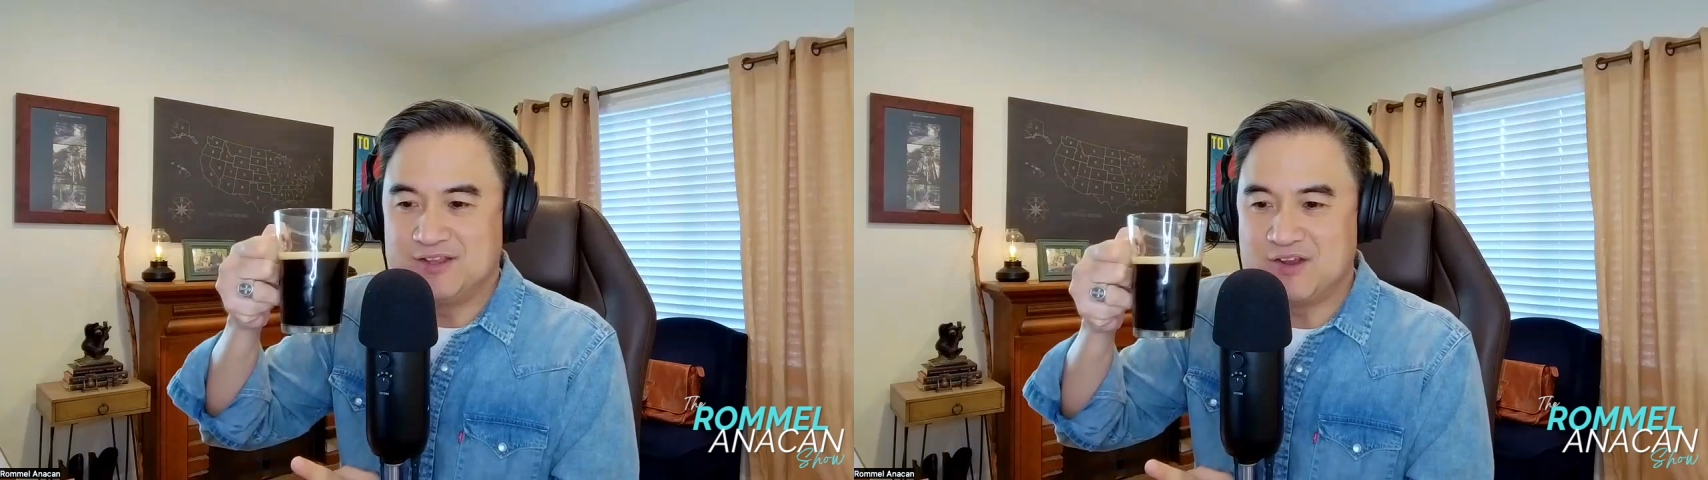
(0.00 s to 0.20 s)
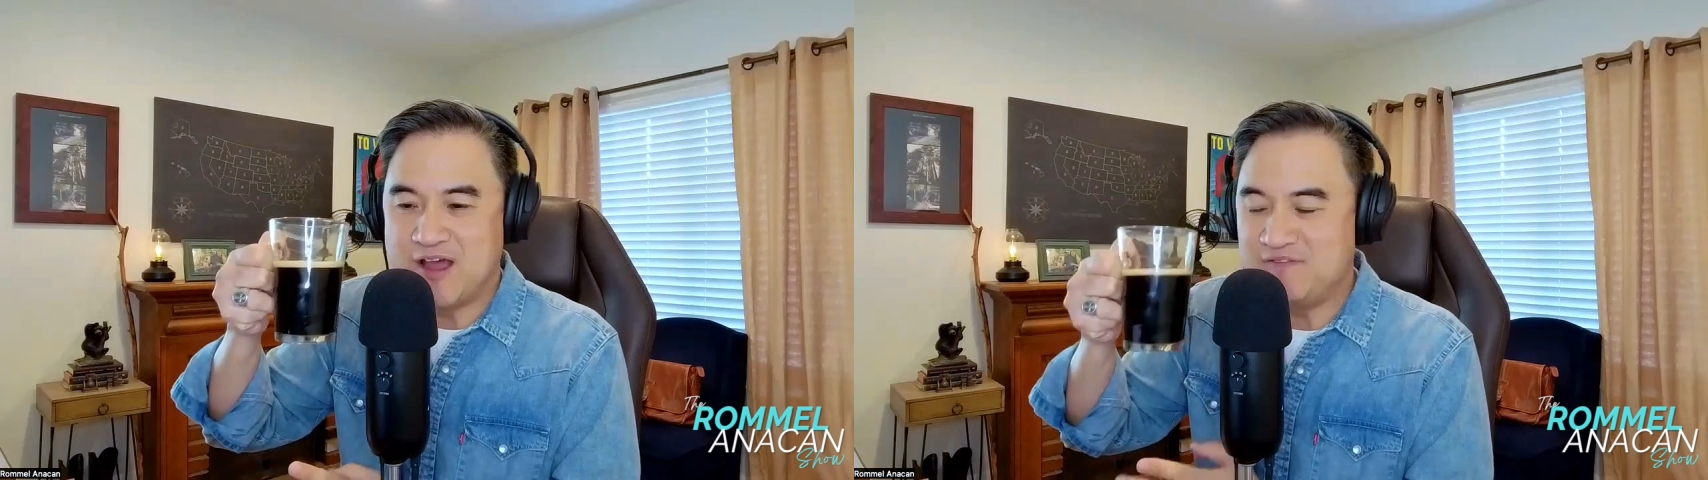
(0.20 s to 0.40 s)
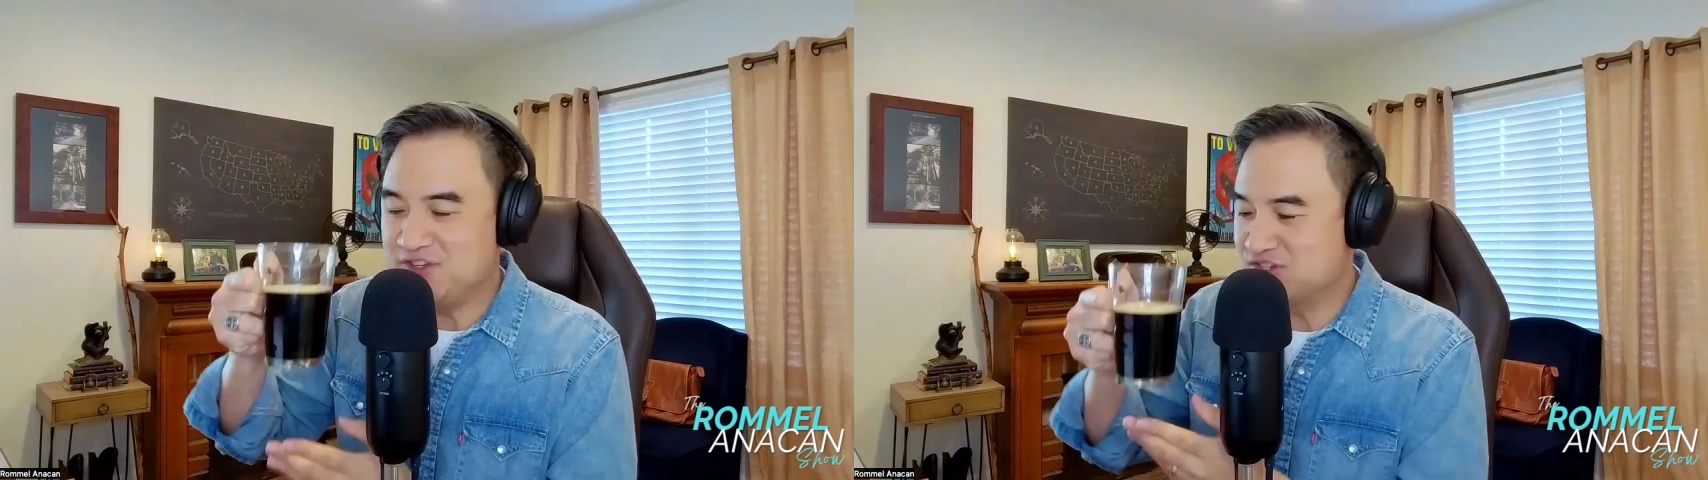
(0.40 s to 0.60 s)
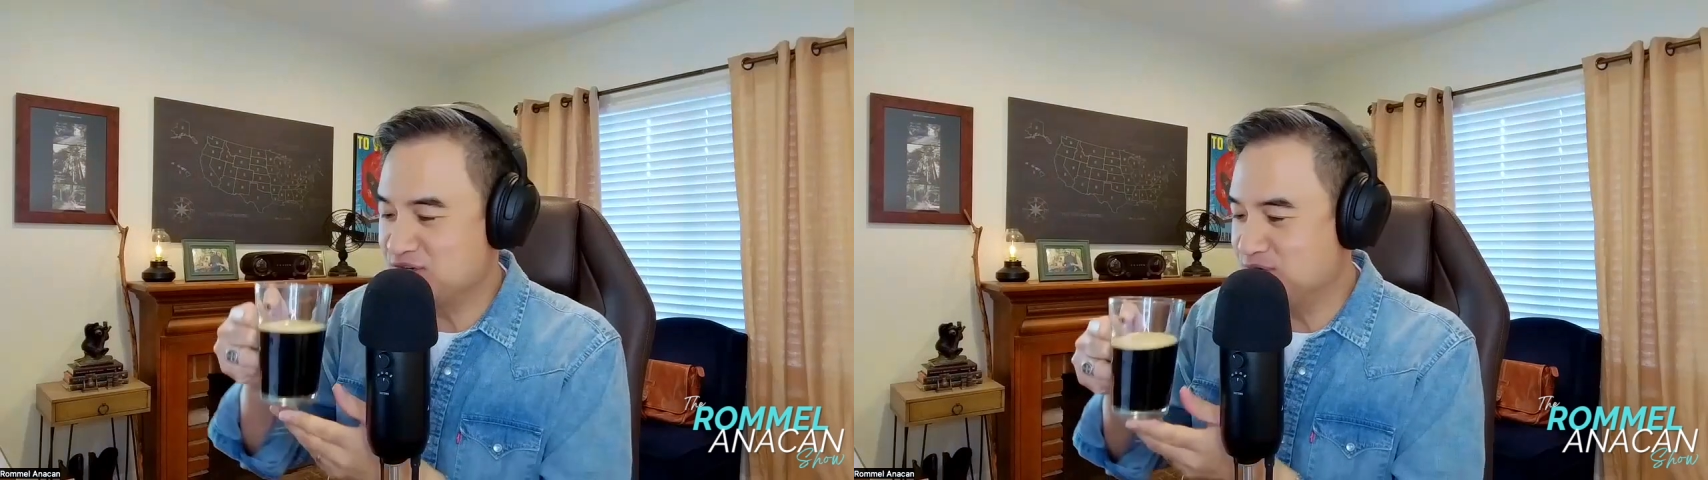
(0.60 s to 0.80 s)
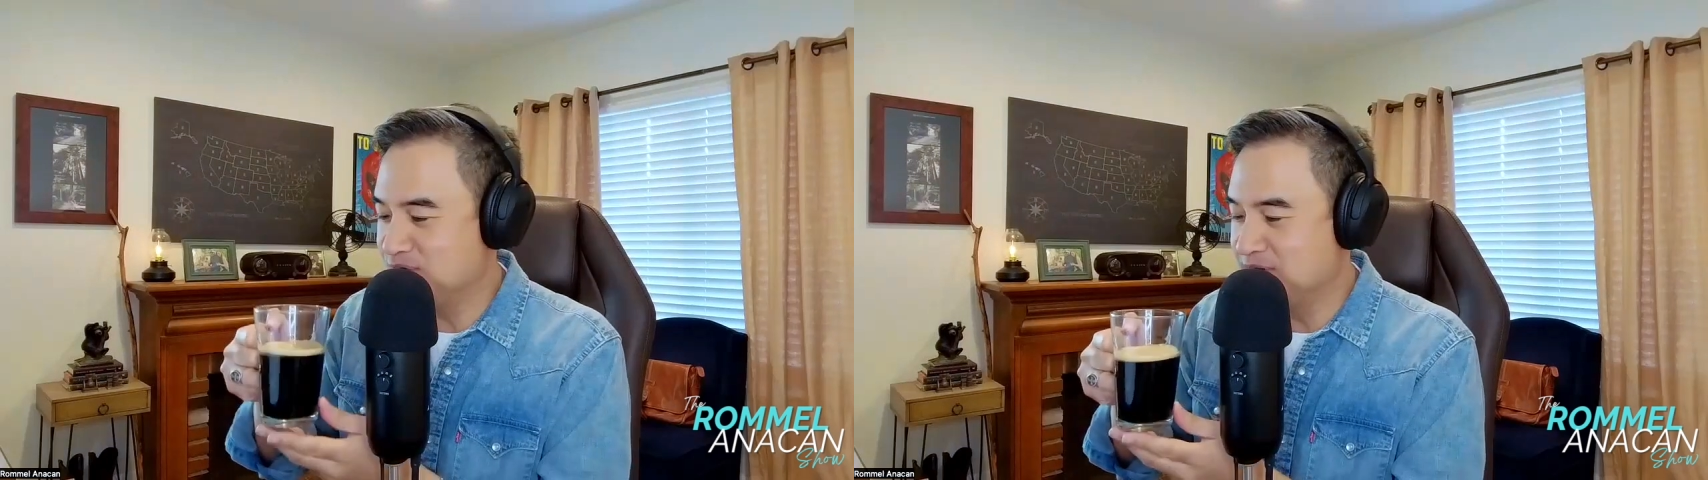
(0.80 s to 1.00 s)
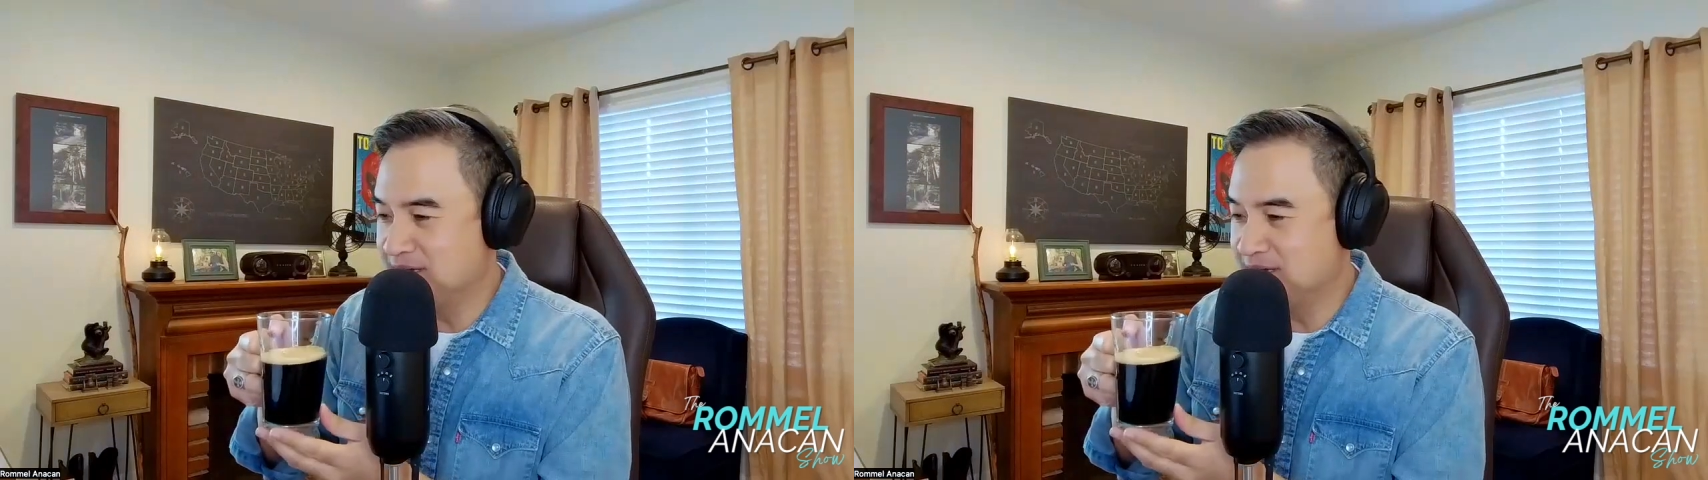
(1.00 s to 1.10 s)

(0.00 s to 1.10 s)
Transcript: coffee. So